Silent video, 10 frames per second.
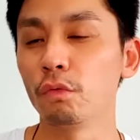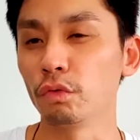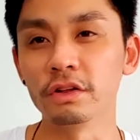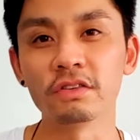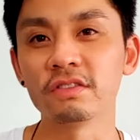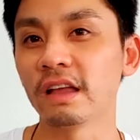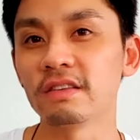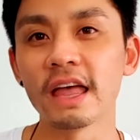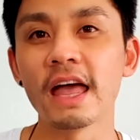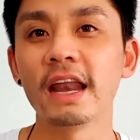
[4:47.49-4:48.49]
really just takes
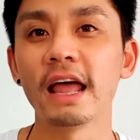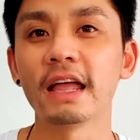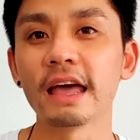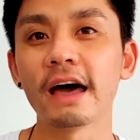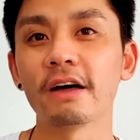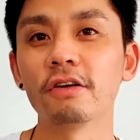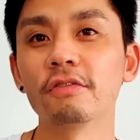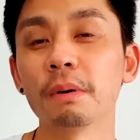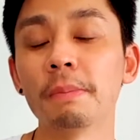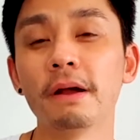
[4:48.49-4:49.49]
the headache out
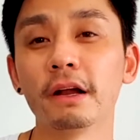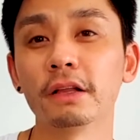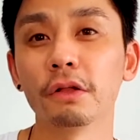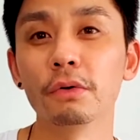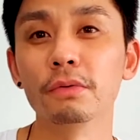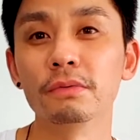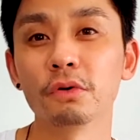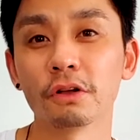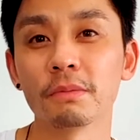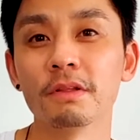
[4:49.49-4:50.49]
of preparing loan
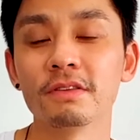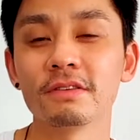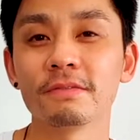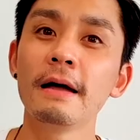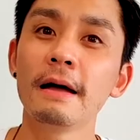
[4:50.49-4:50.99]
documents.